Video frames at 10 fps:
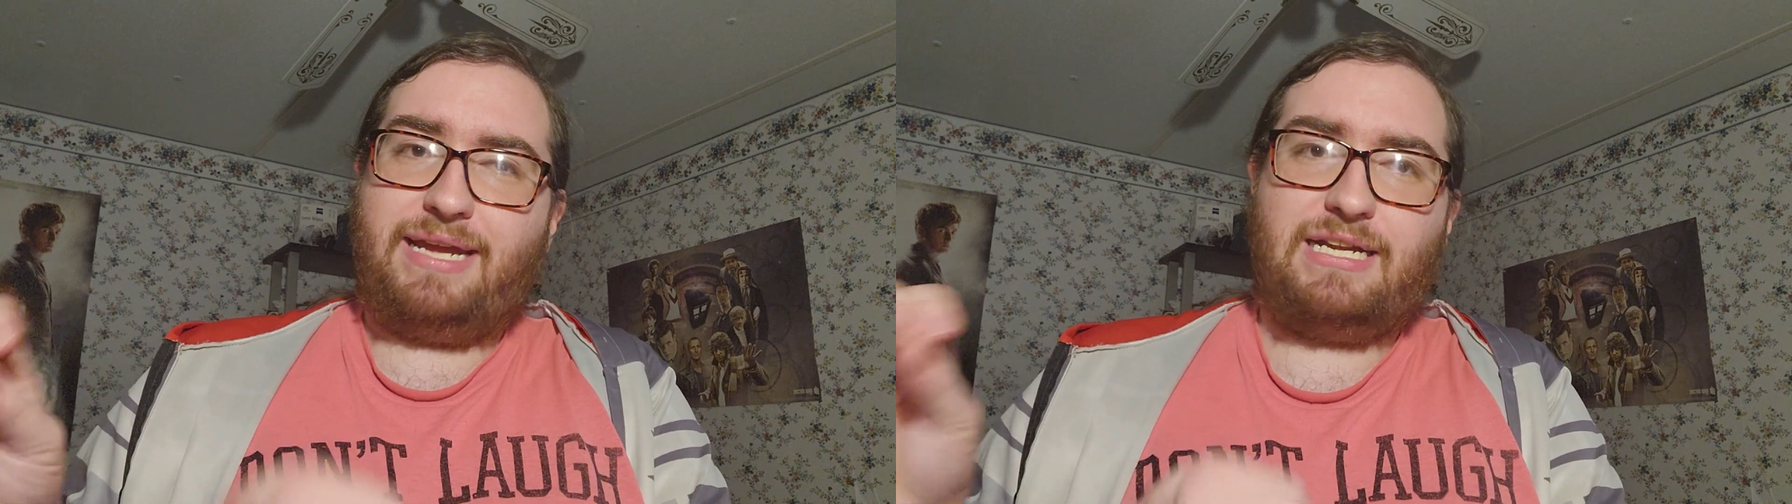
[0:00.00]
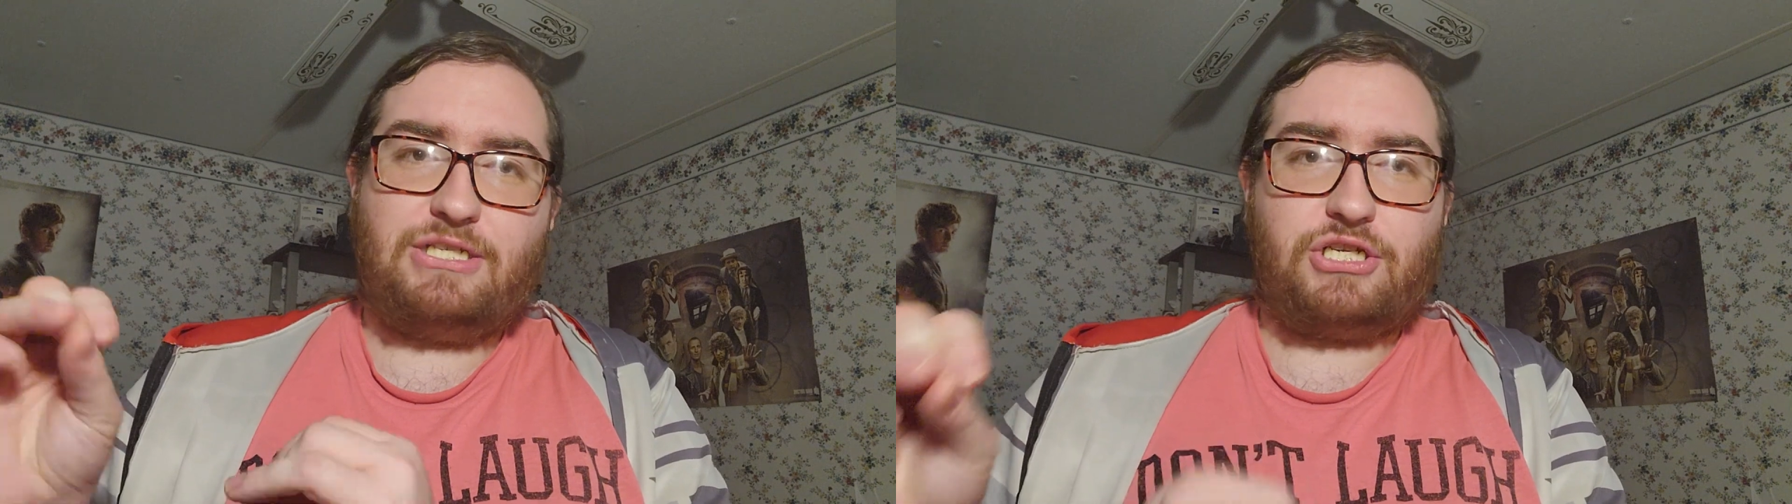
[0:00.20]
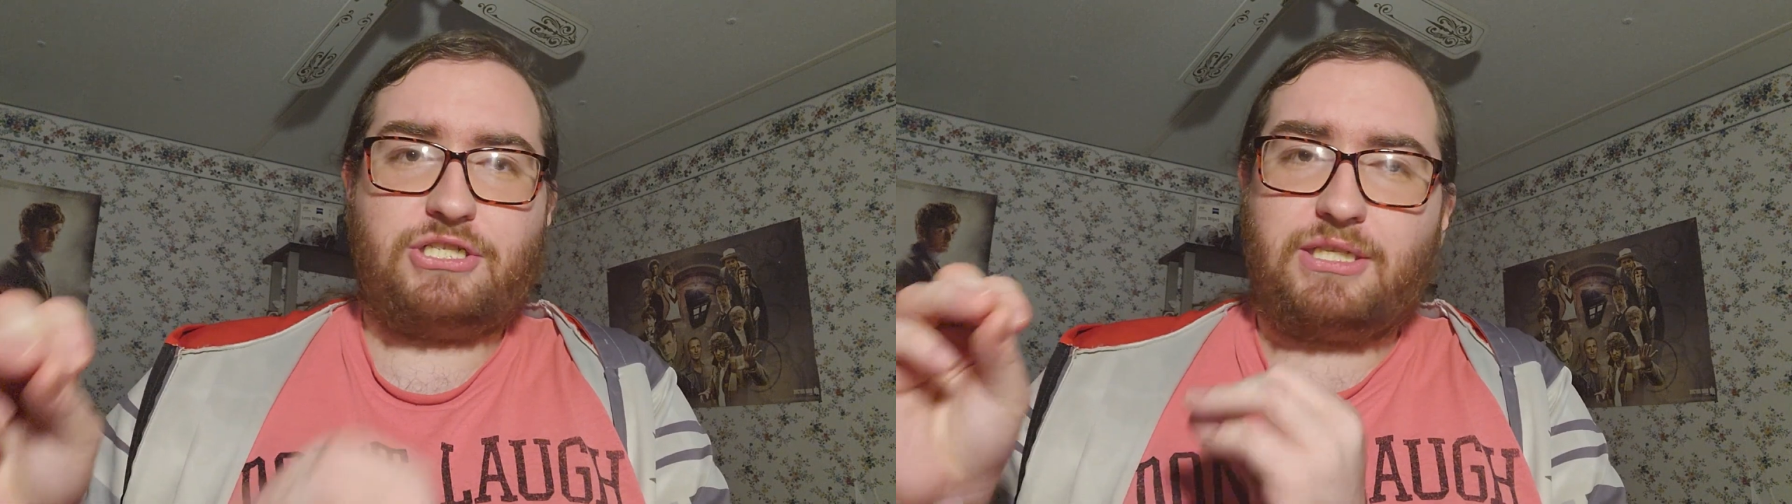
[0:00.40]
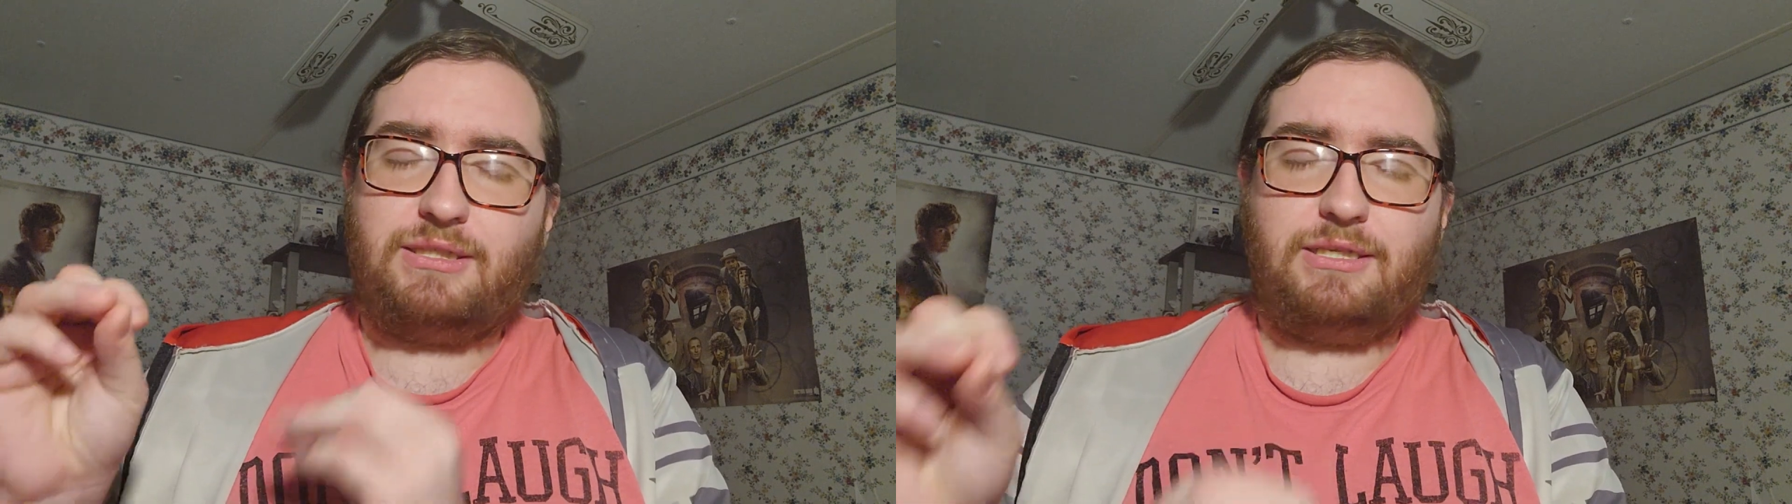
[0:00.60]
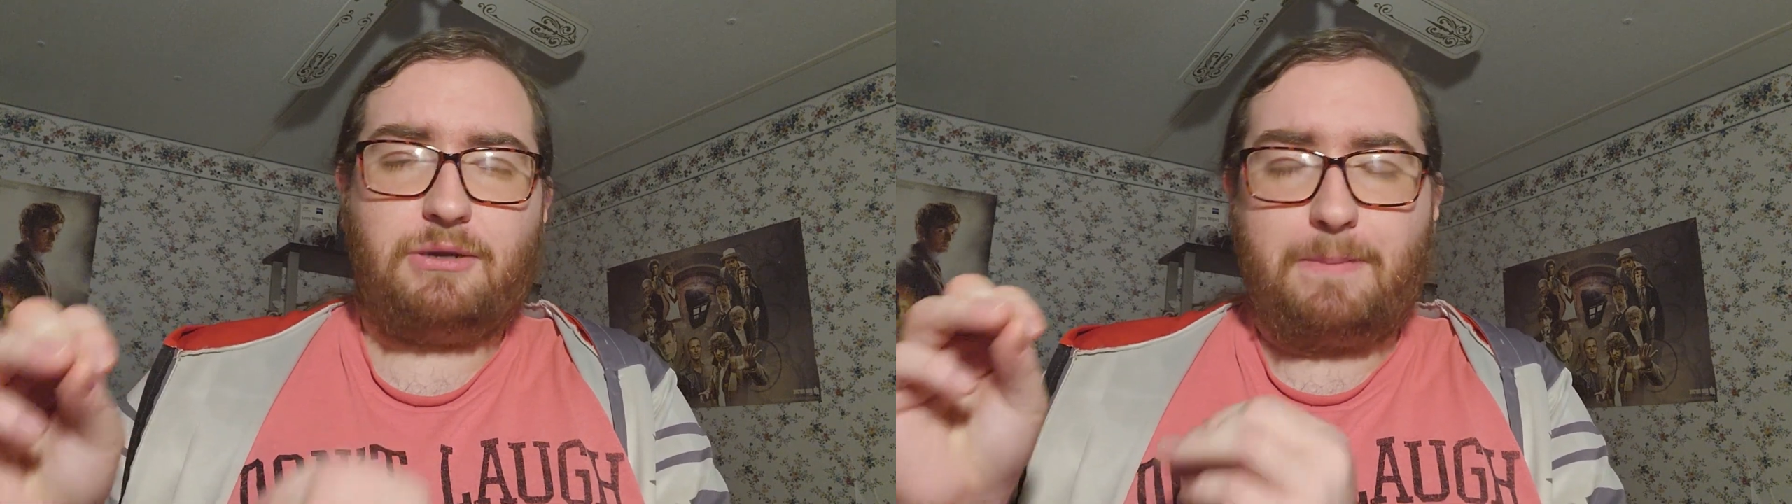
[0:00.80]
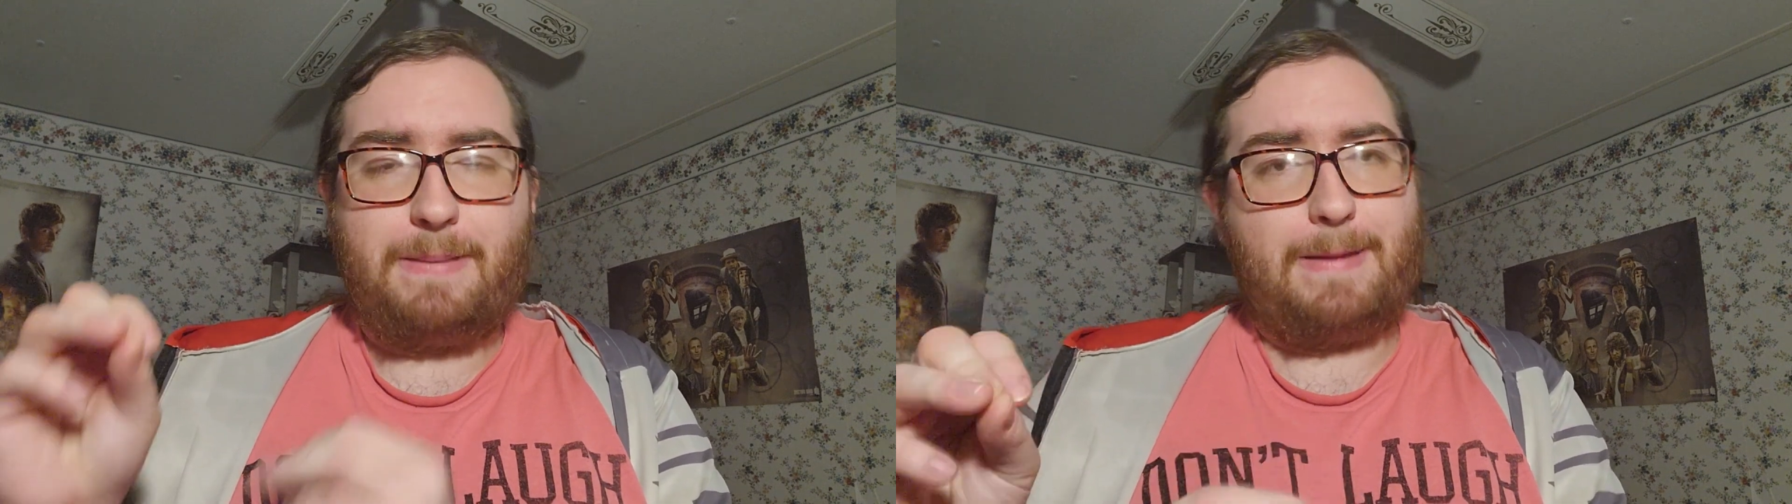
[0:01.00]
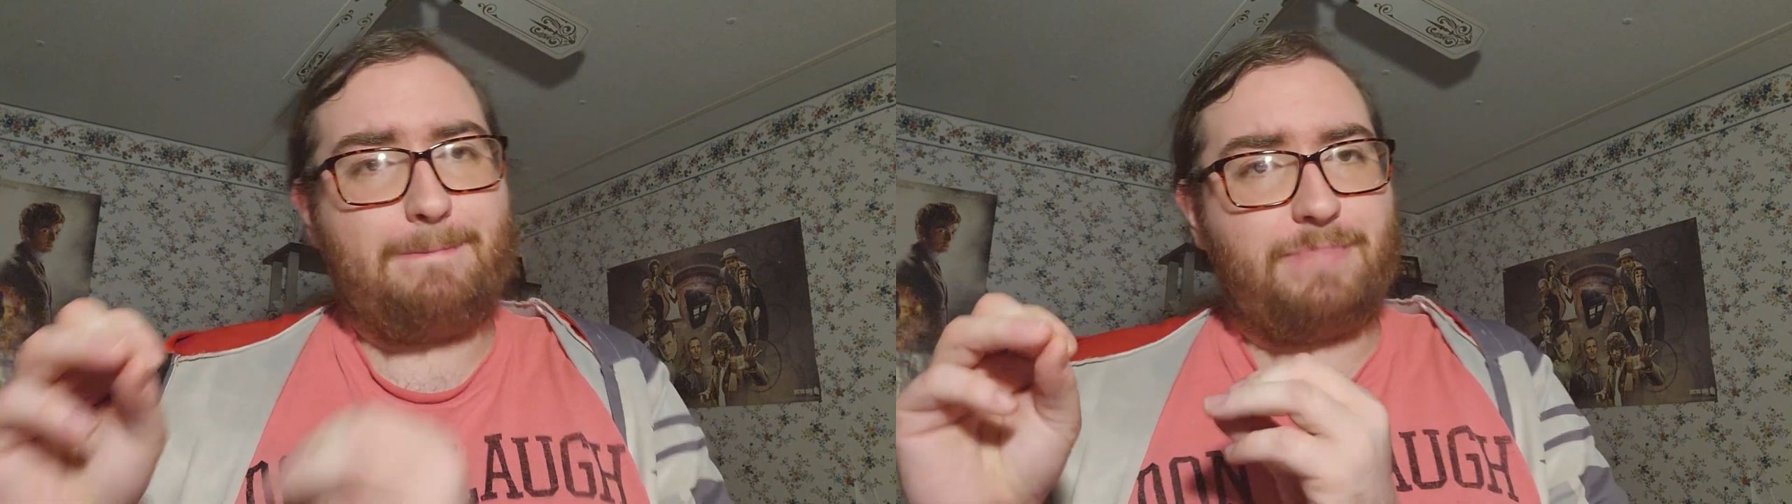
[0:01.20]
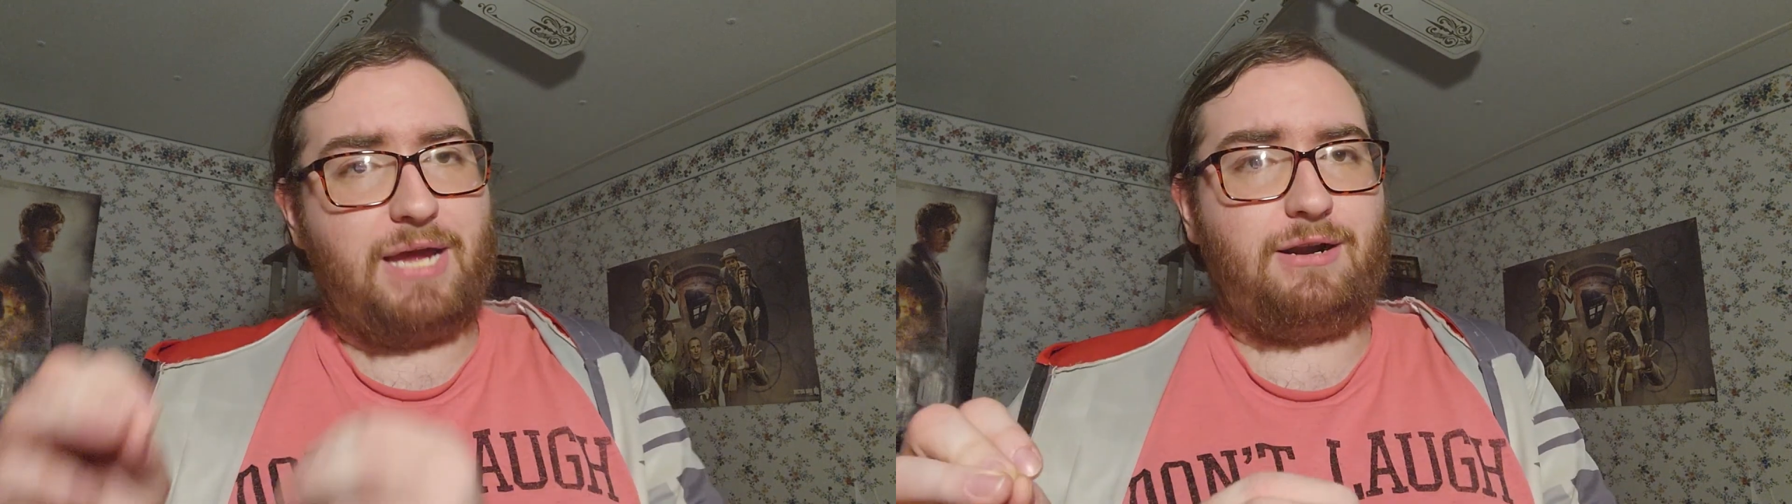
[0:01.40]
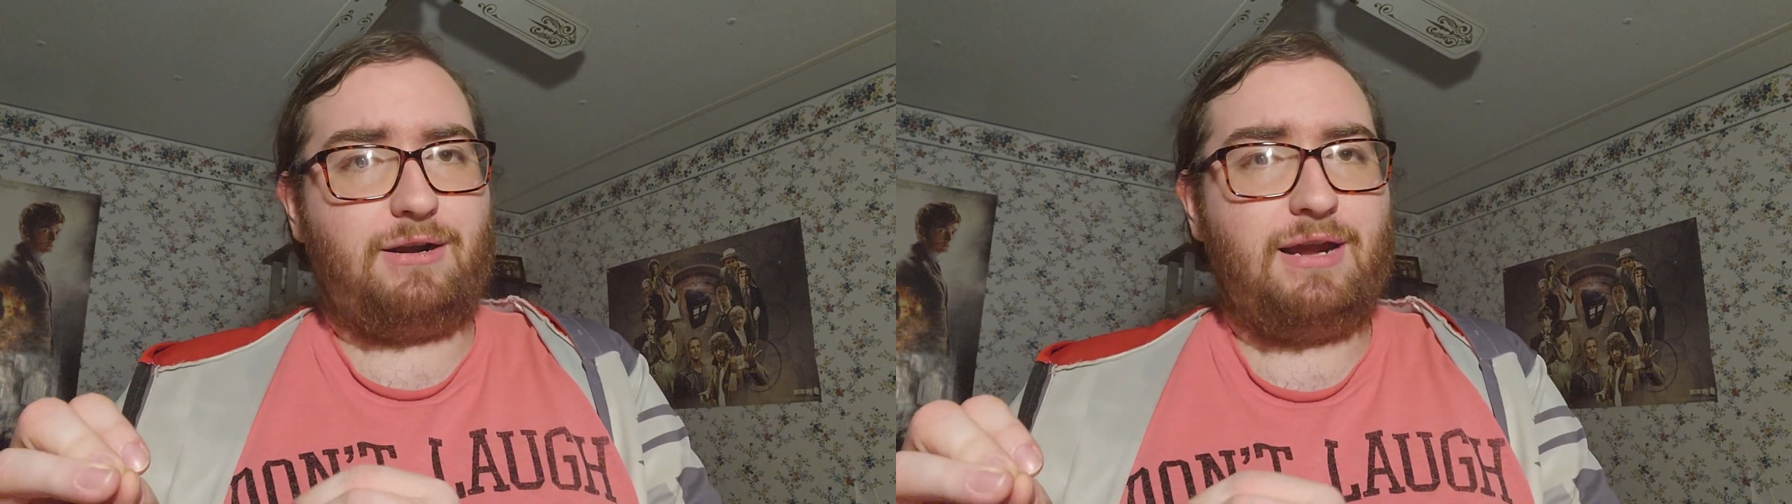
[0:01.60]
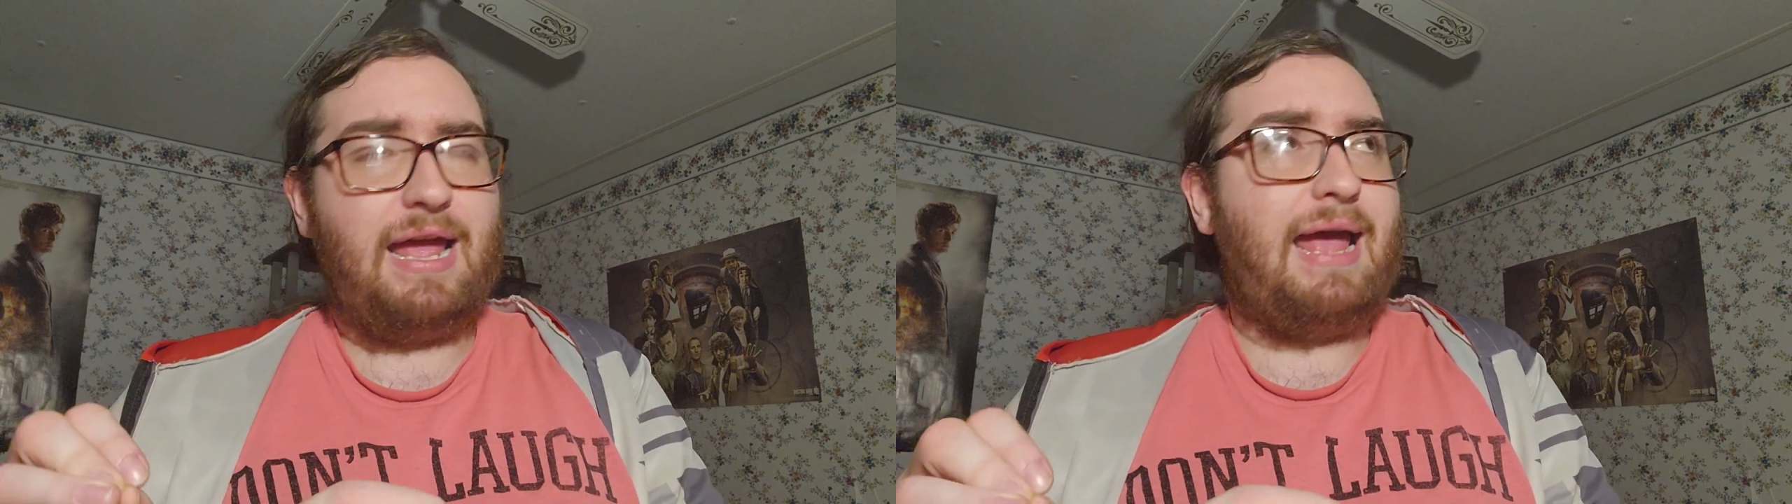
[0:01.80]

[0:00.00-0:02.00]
it just a little bit better